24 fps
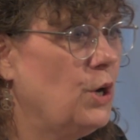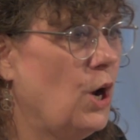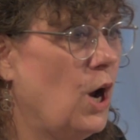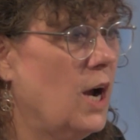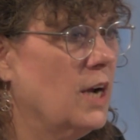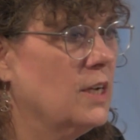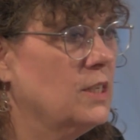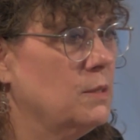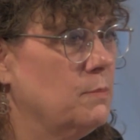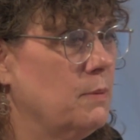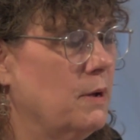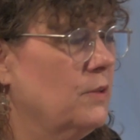
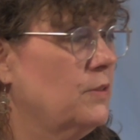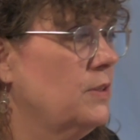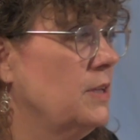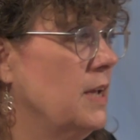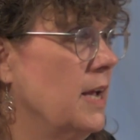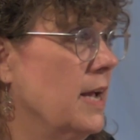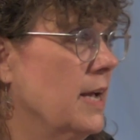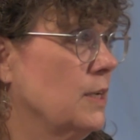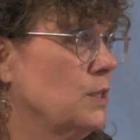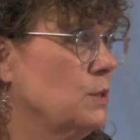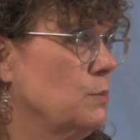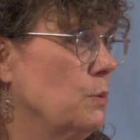talks about the
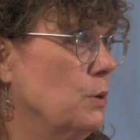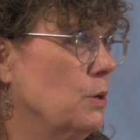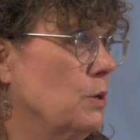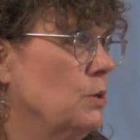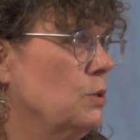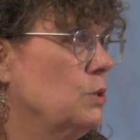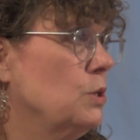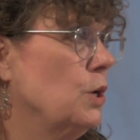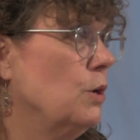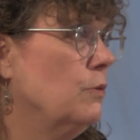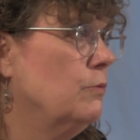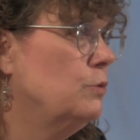axe
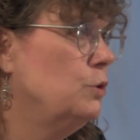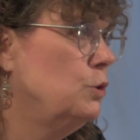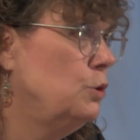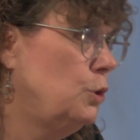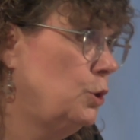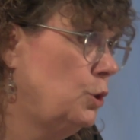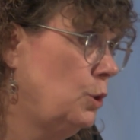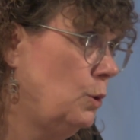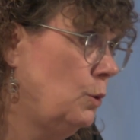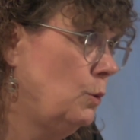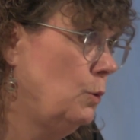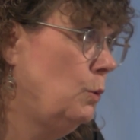murders of
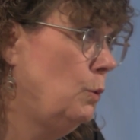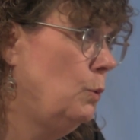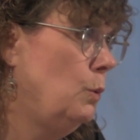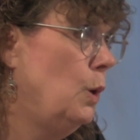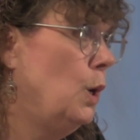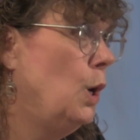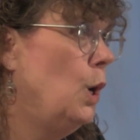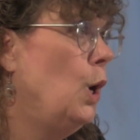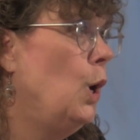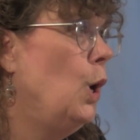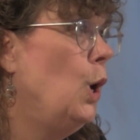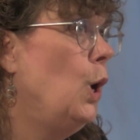two
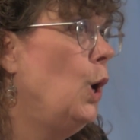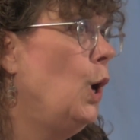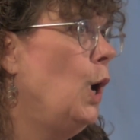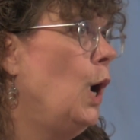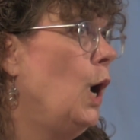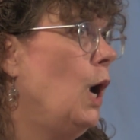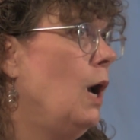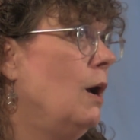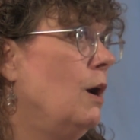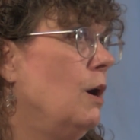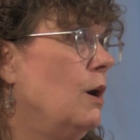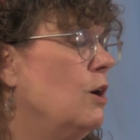
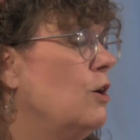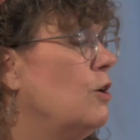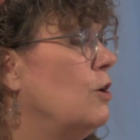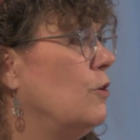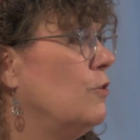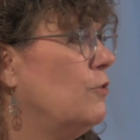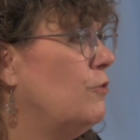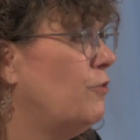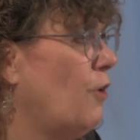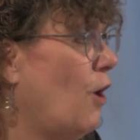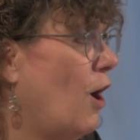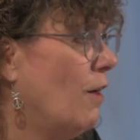
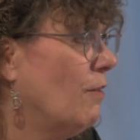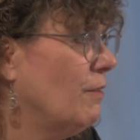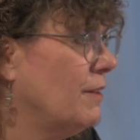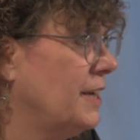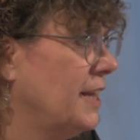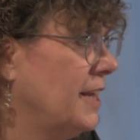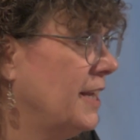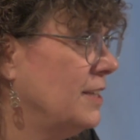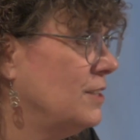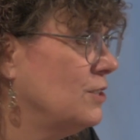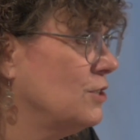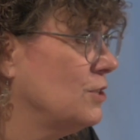fallen
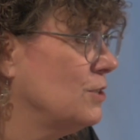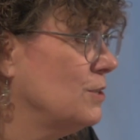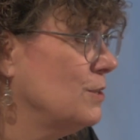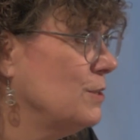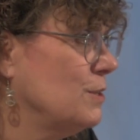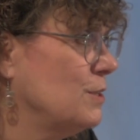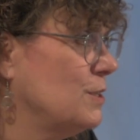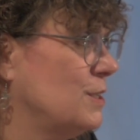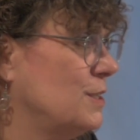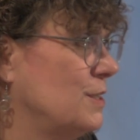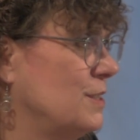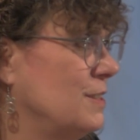
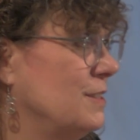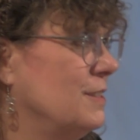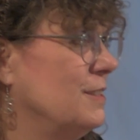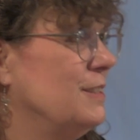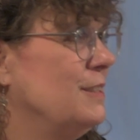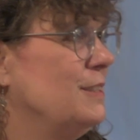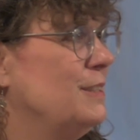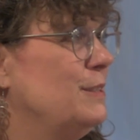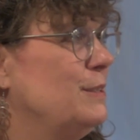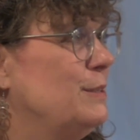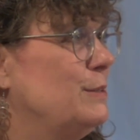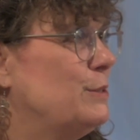angels,
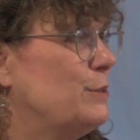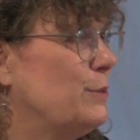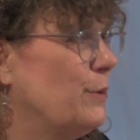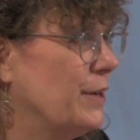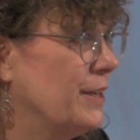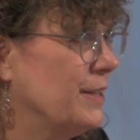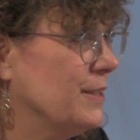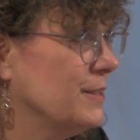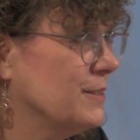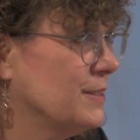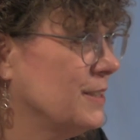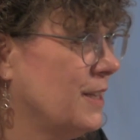soil